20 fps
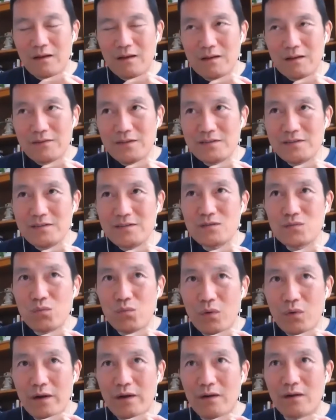This is
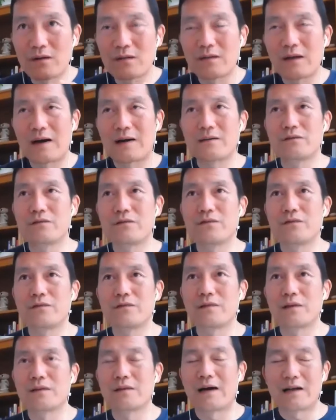where a lot of
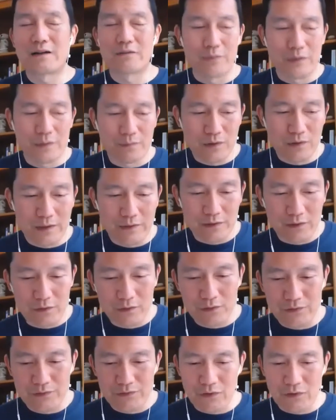a lot of people I
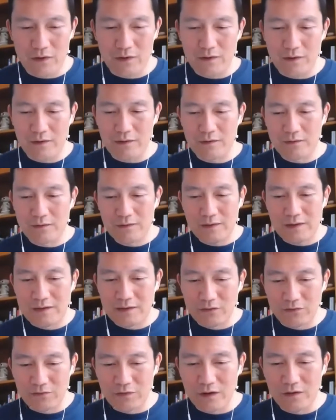notice are
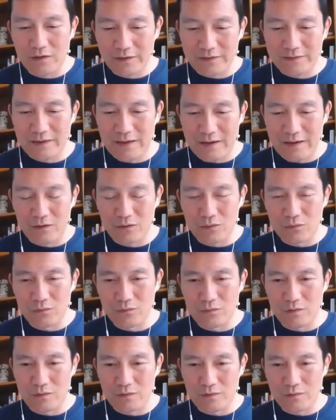kind of falling down
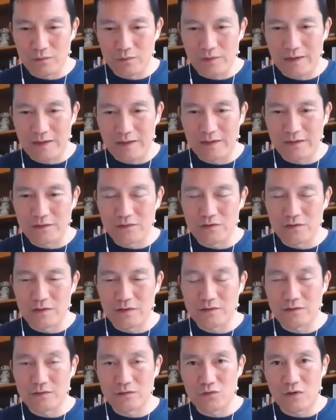or, or getting into,
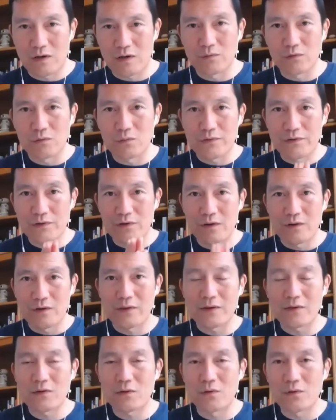into trouble with their
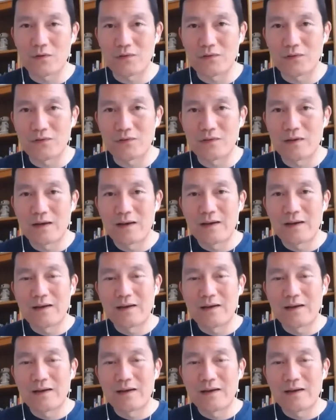online courses